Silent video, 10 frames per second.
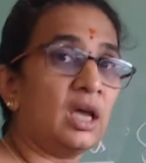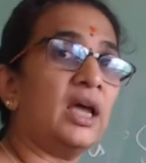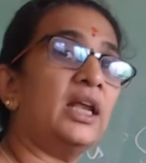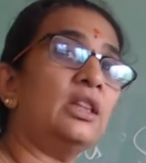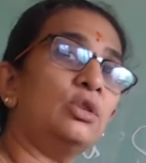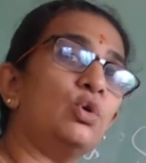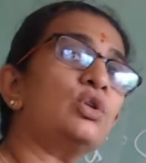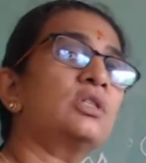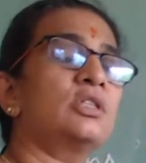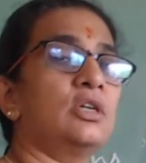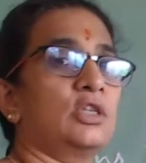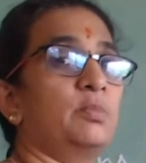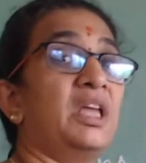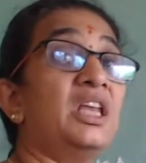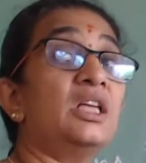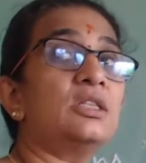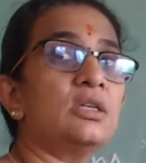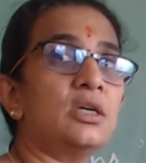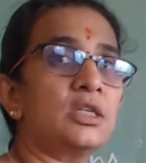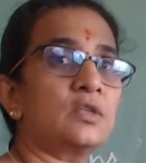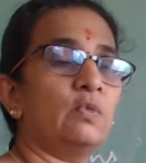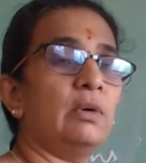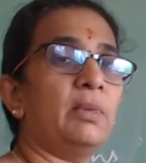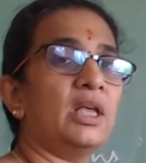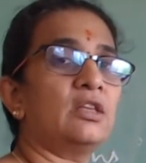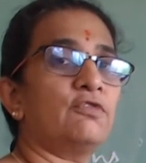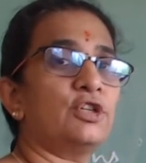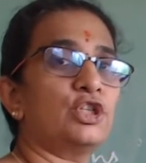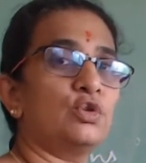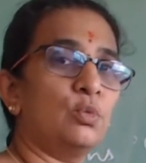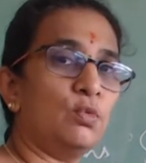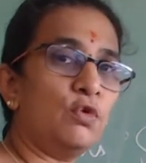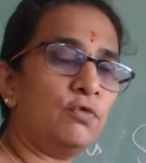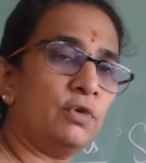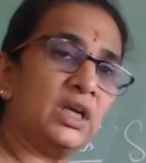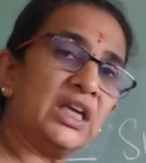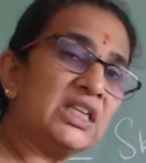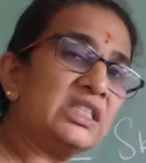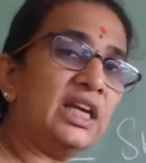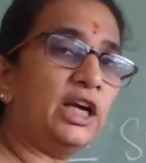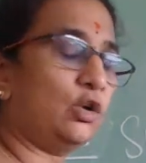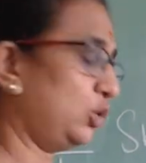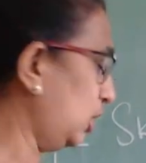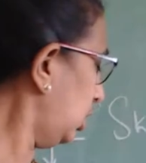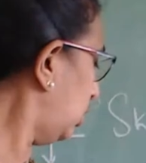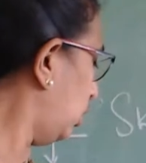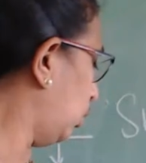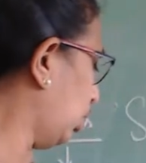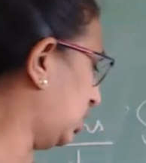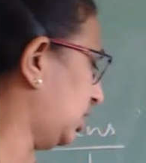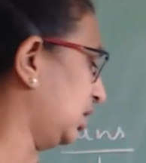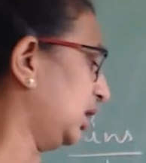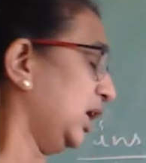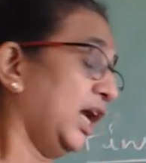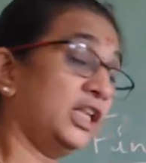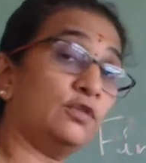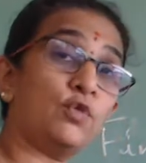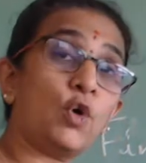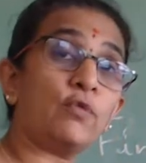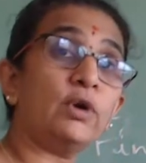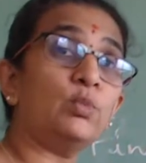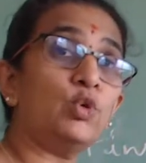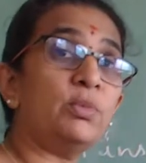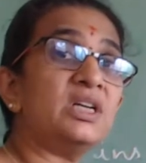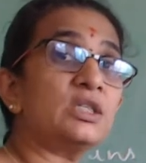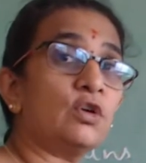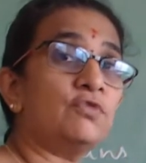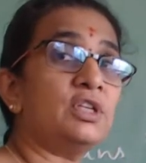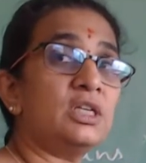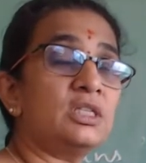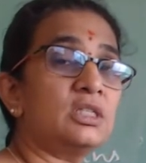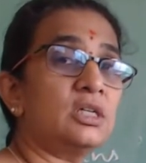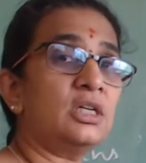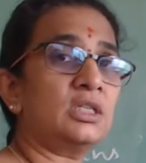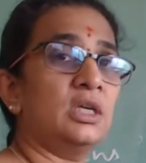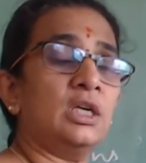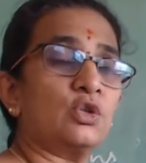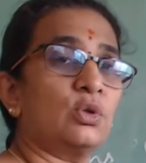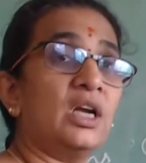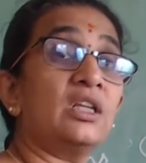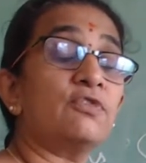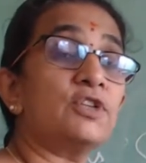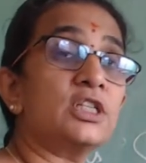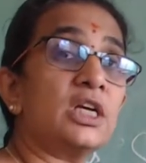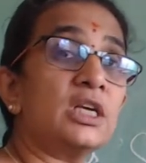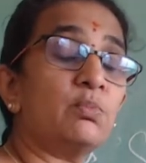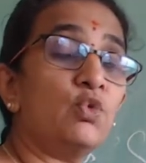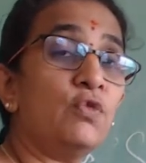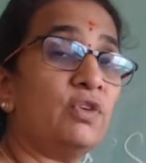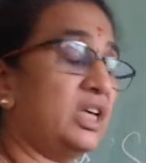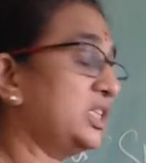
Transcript: and those jerks, many jerks, will make the fish to move easily into the water, and the forward movements of these jerks so that the fish can move